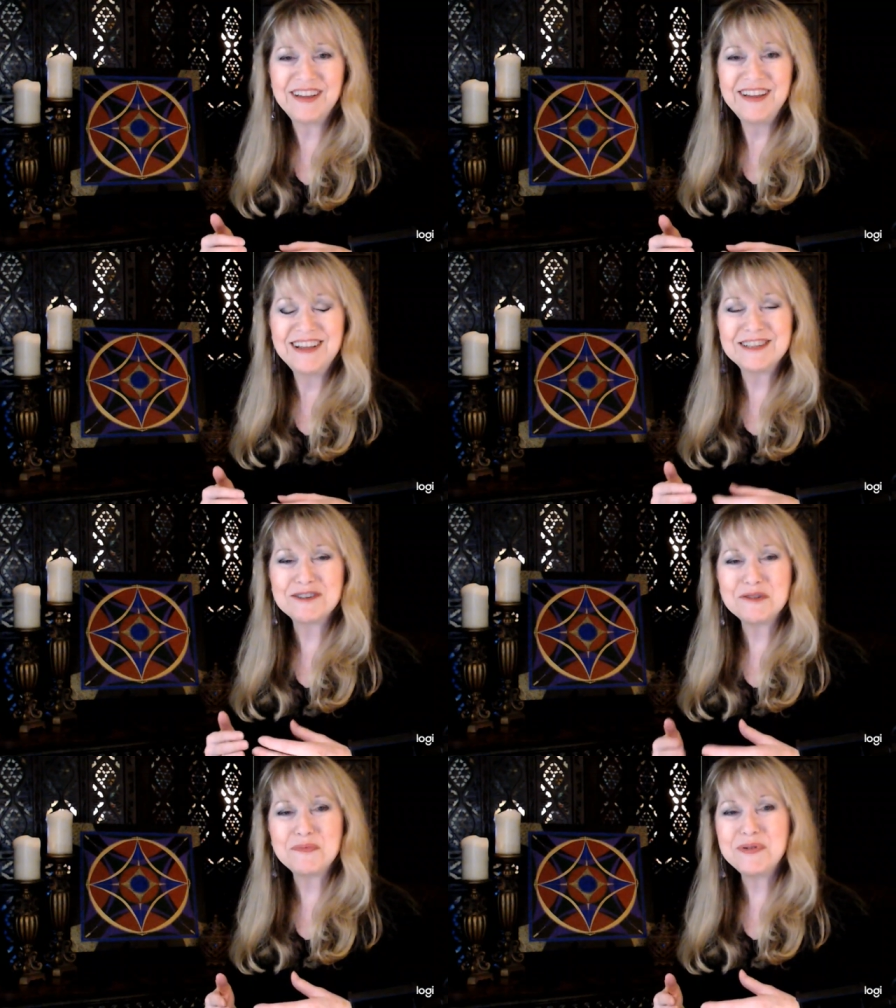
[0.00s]
This
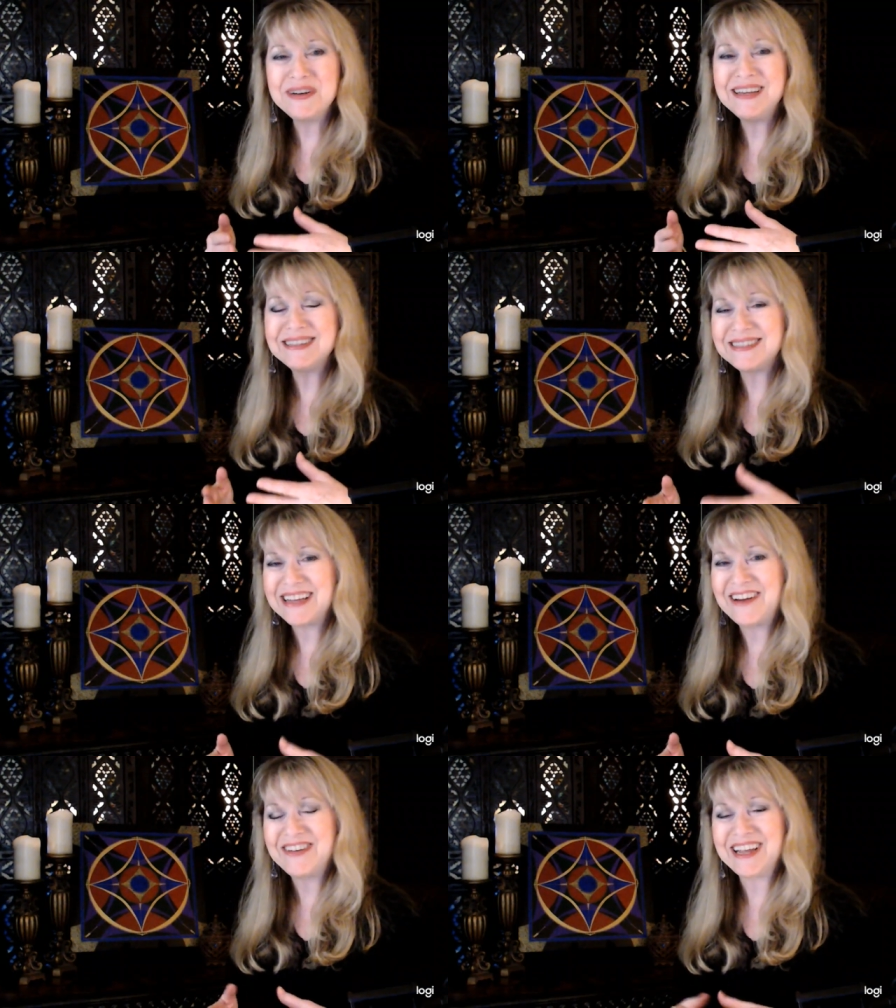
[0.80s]
is pretty
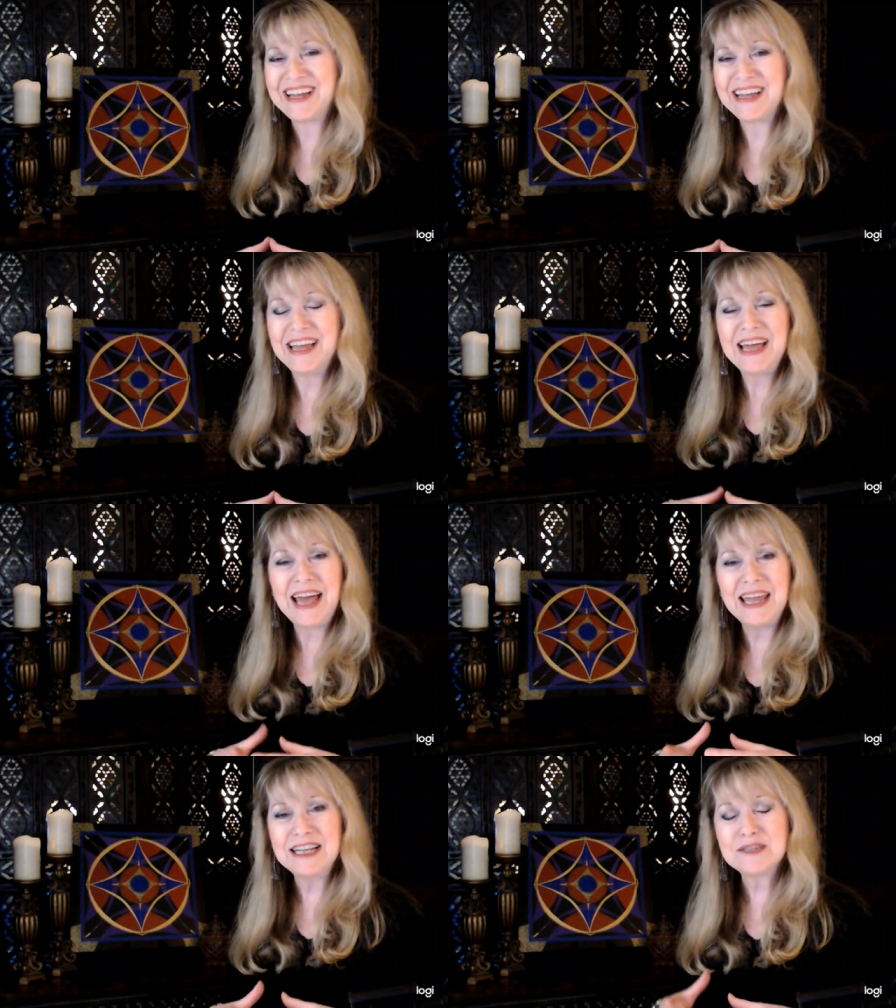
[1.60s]
astounding
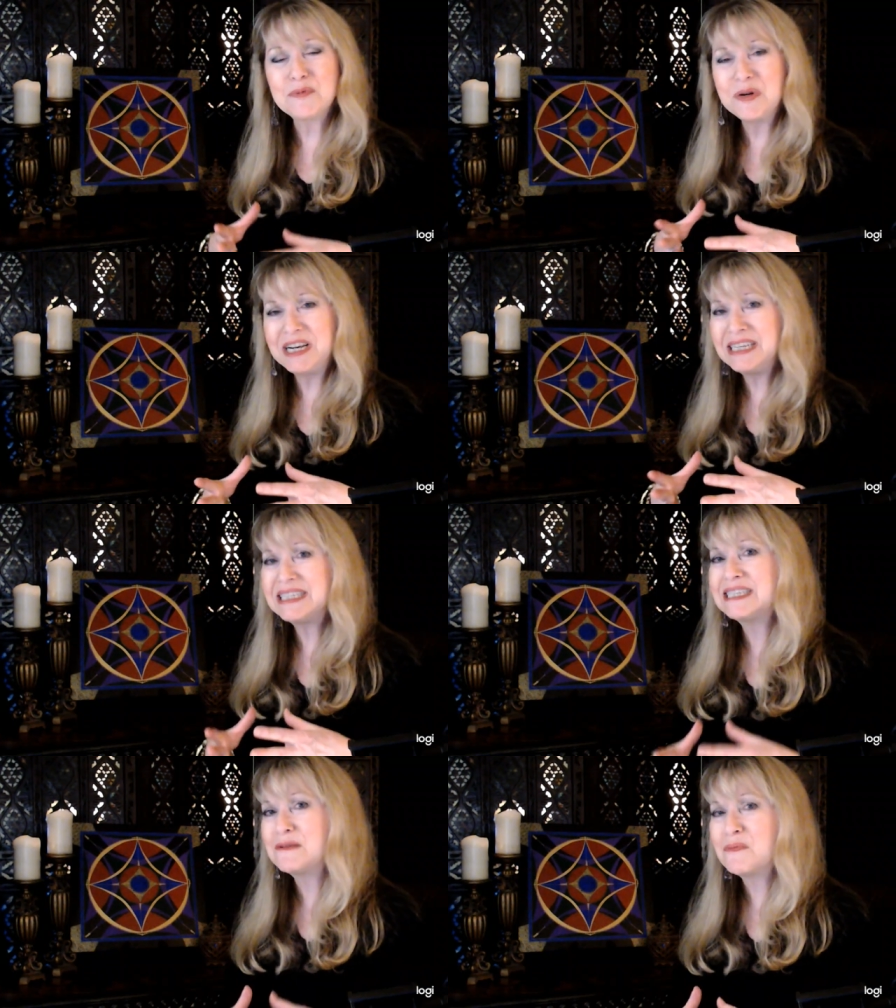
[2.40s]
and it's pretty
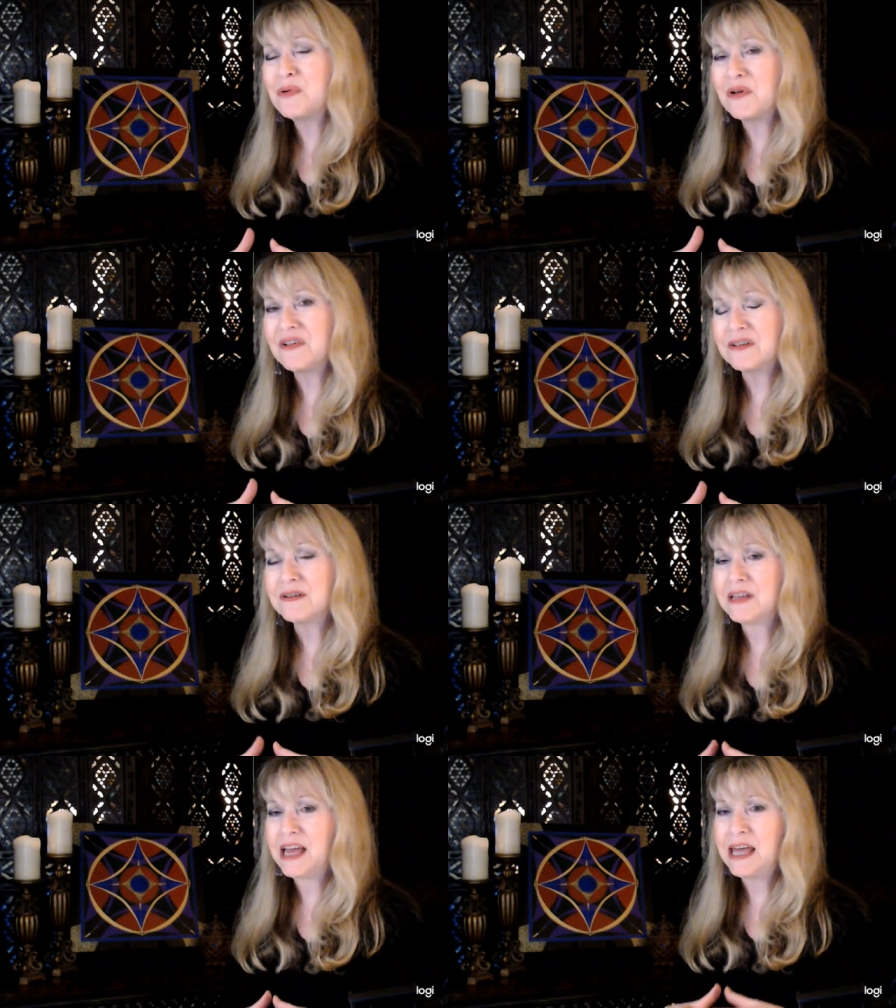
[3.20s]
simple
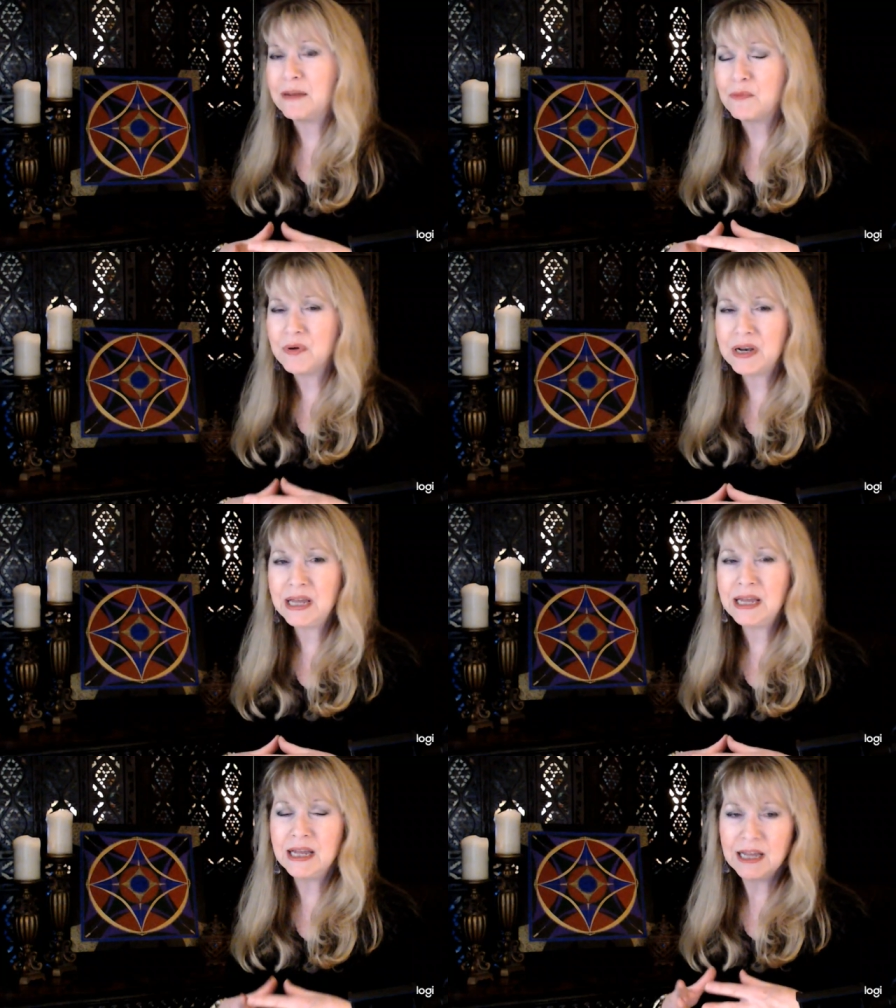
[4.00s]
and
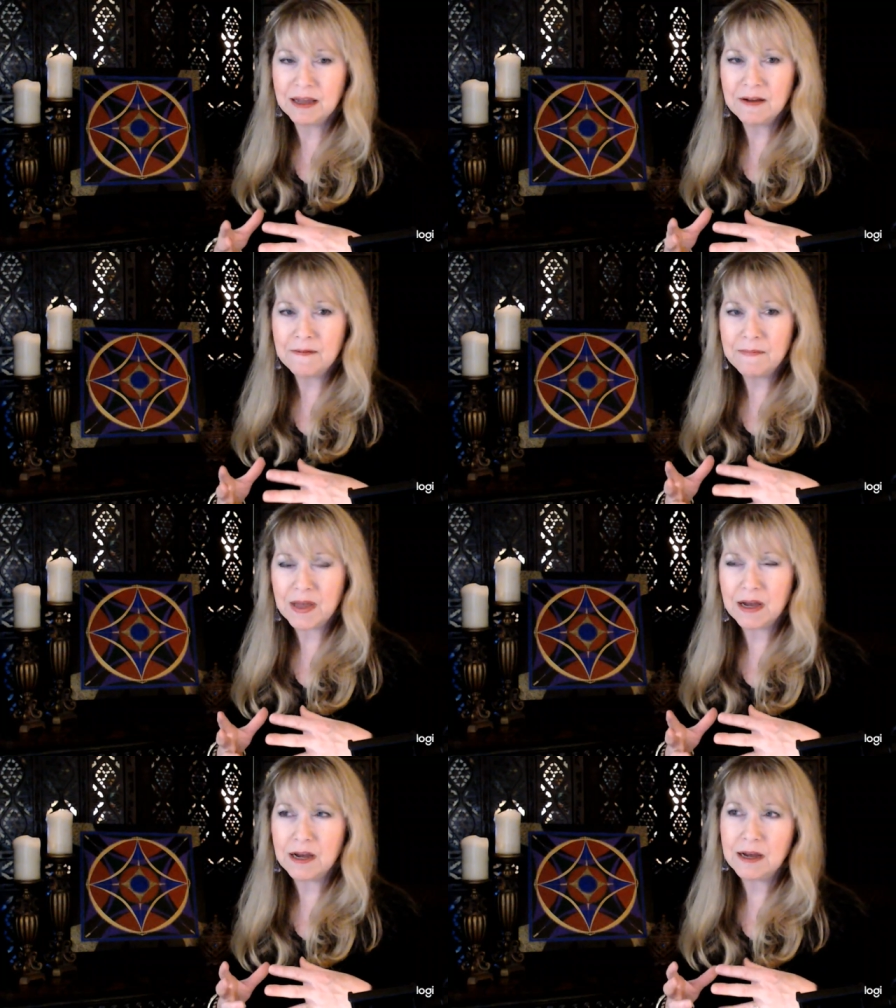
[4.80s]
pretty
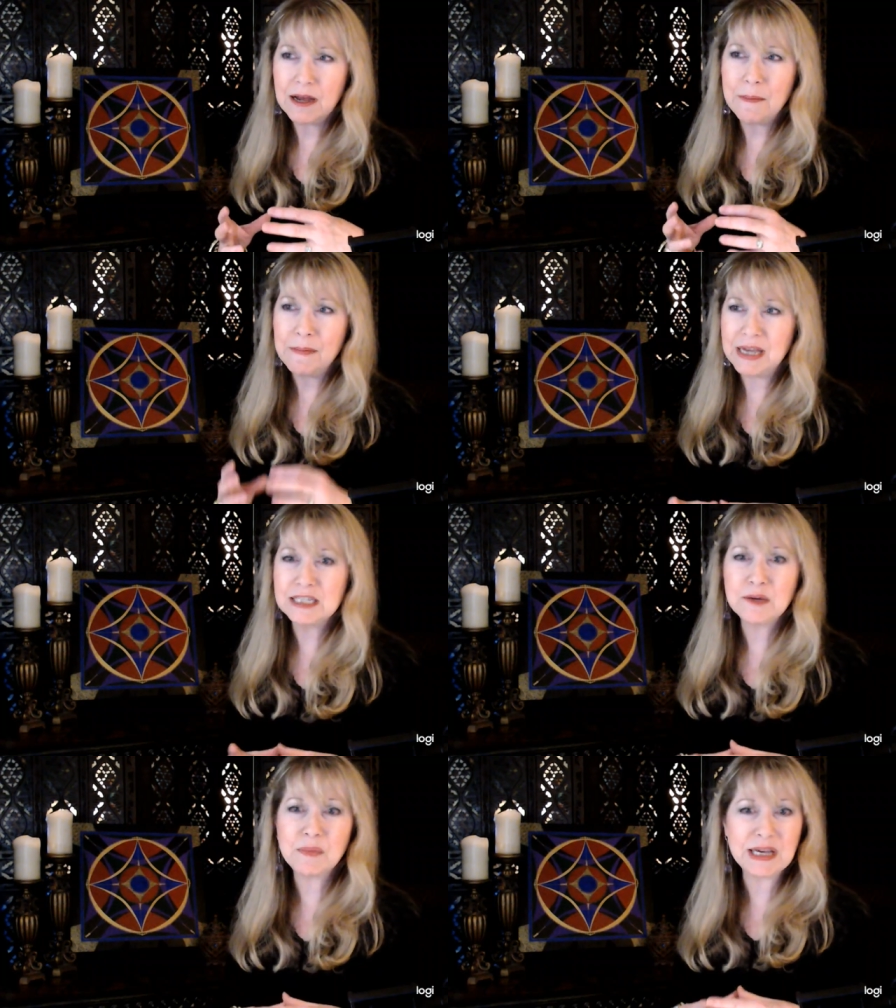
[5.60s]
uh,
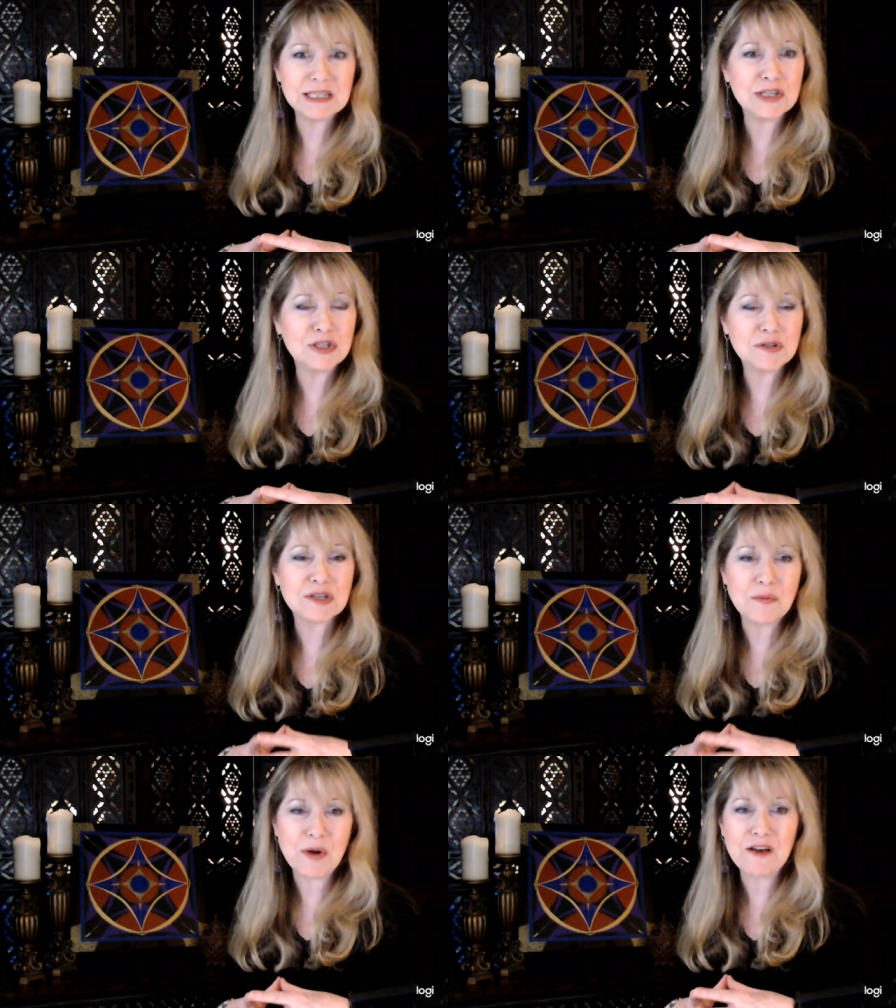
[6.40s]
amazing because it's
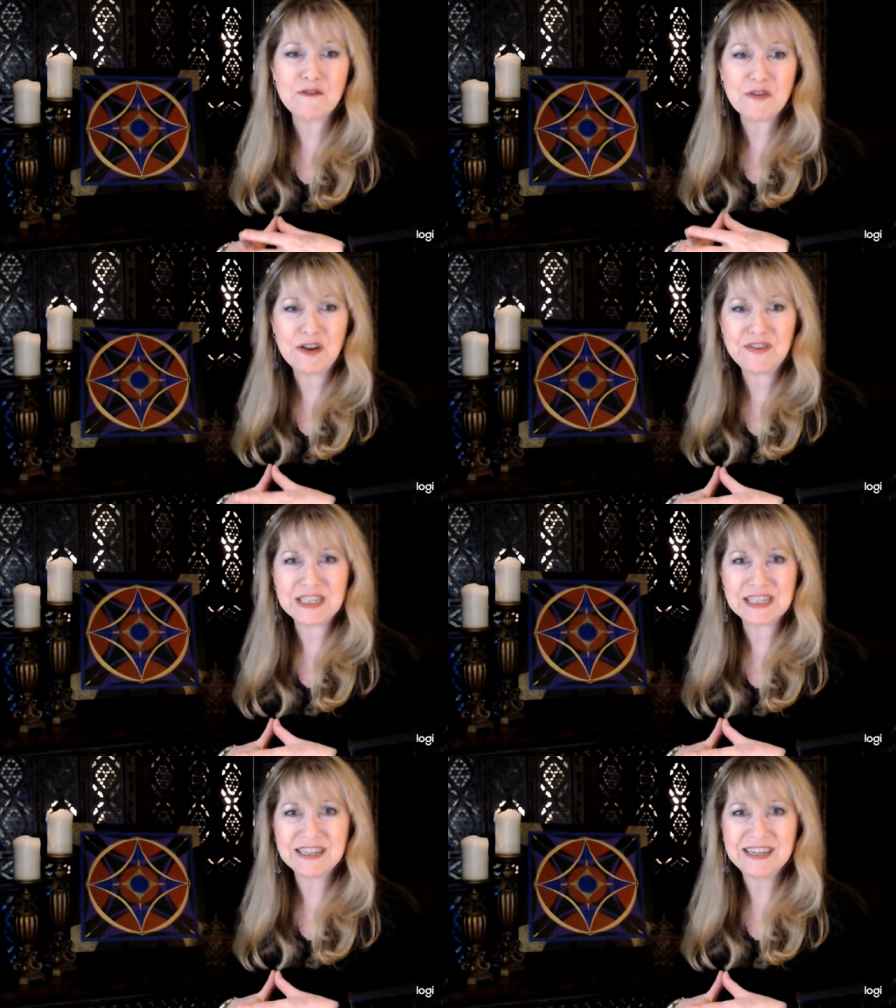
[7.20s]
usually right in front of
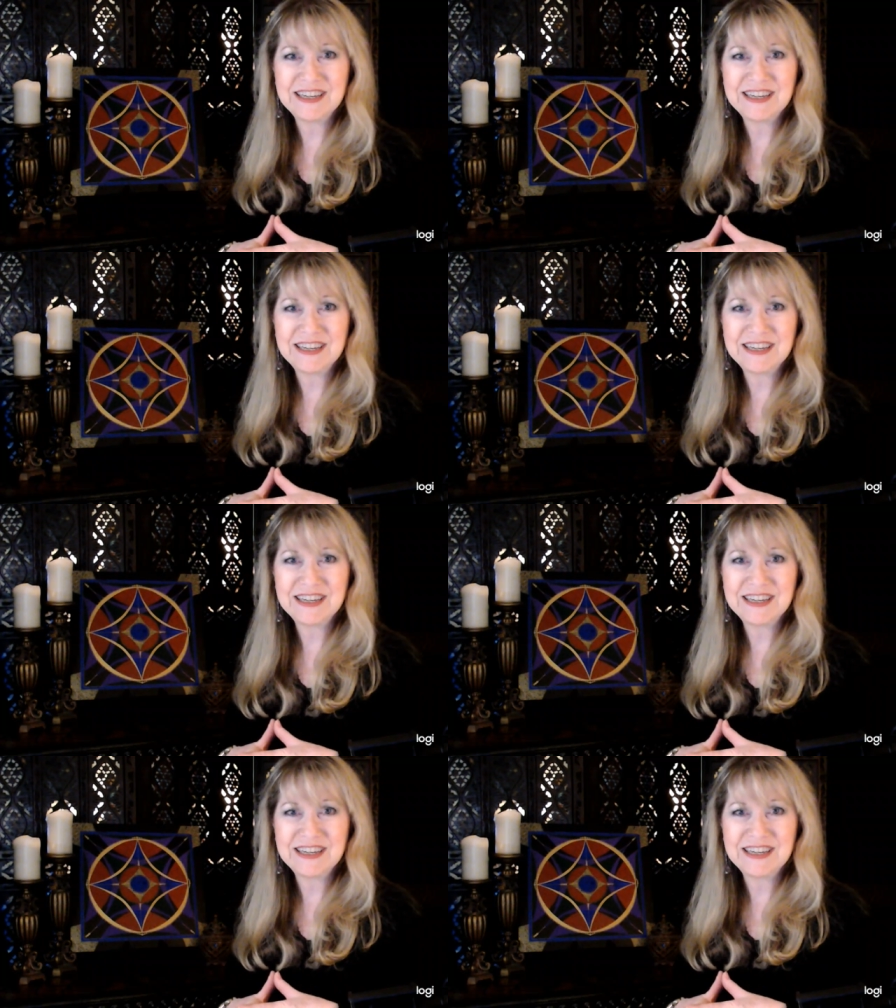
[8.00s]
us.